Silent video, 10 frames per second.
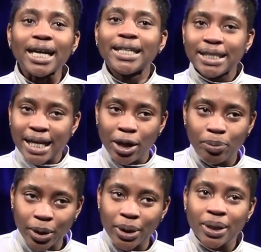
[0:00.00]
I need to
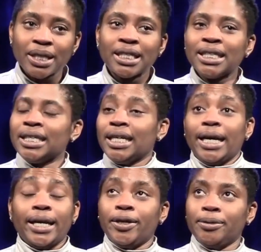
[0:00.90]
help her,
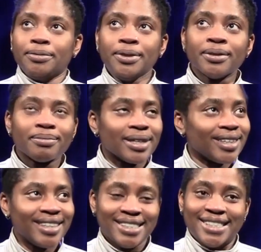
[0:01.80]
and her room
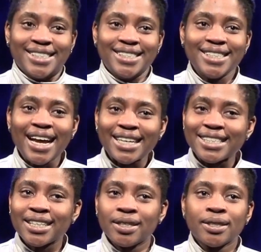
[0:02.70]
is a
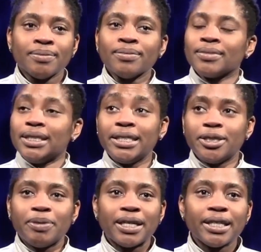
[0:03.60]
sight. It
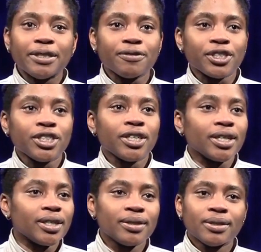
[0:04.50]
needs to be cleaned for
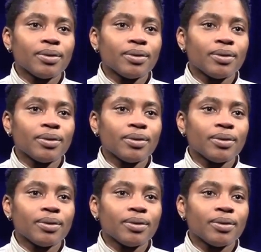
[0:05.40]
sure.